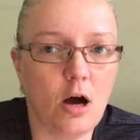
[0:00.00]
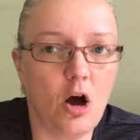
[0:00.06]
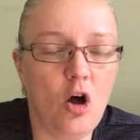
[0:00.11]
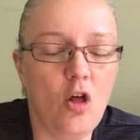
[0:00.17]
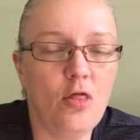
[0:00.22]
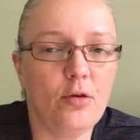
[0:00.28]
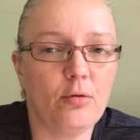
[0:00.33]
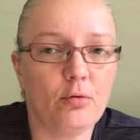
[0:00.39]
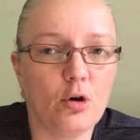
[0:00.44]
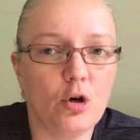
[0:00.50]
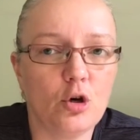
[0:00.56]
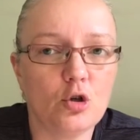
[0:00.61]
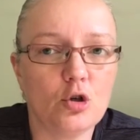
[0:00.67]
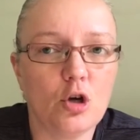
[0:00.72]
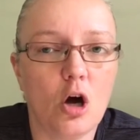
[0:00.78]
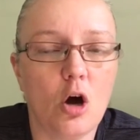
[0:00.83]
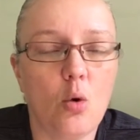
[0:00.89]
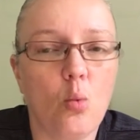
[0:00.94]
on the
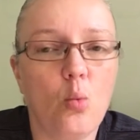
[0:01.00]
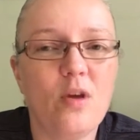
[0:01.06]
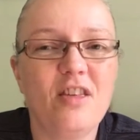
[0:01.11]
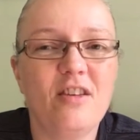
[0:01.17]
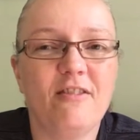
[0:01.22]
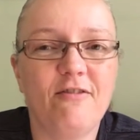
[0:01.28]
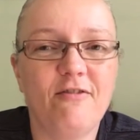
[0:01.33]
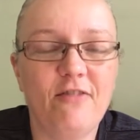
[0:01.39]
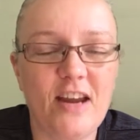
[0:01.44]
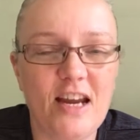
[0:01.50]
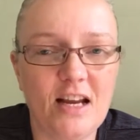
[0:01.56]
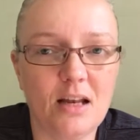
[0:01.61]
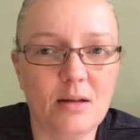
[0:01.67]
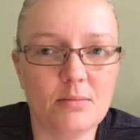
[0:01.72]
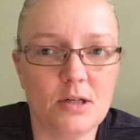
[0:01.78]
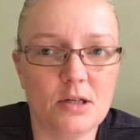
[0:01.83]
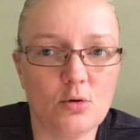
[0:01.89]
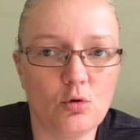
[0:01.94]
road with your feet
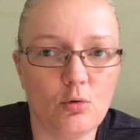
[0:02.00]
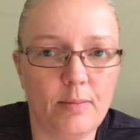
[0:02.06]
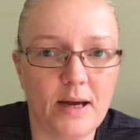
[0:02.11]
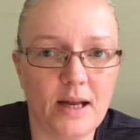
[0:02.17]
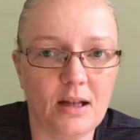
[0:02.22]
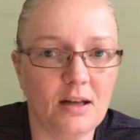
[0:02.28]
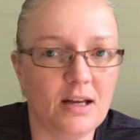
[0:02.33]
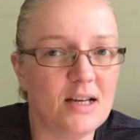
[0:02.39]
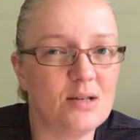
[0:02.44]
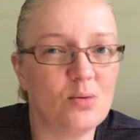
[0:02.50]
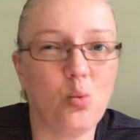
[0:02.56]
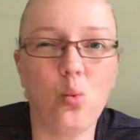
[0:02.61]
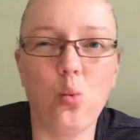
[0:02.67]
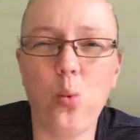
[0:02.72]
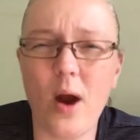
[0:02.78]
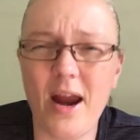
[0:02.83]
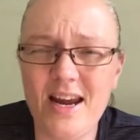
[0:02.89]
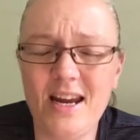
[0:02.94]
clipped into a pedal is
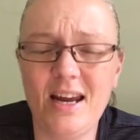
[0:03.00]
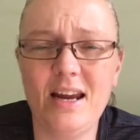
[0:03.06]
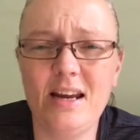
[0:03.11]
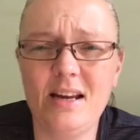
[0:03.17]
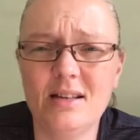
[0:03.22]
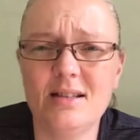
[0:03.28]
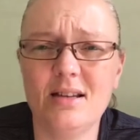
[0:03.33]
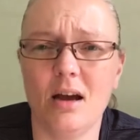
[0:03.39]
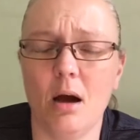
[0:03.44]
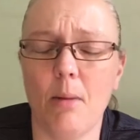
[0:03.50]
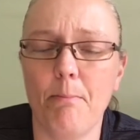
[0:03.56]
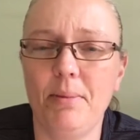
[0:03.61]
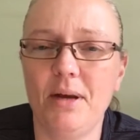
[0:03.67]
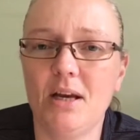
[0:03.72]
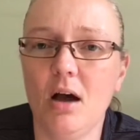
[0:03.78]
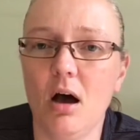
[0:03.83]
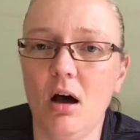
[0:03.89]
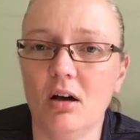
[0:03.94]
way easier
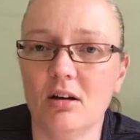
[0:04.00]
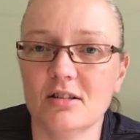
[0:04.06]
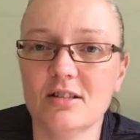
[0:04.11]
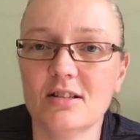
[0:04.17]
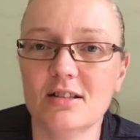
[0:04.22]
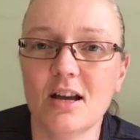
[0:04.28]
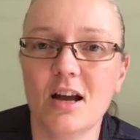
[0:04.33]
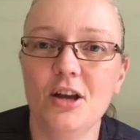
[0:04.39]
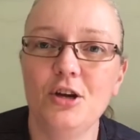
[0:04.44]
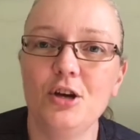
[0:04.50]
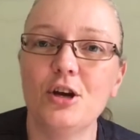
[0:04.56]
because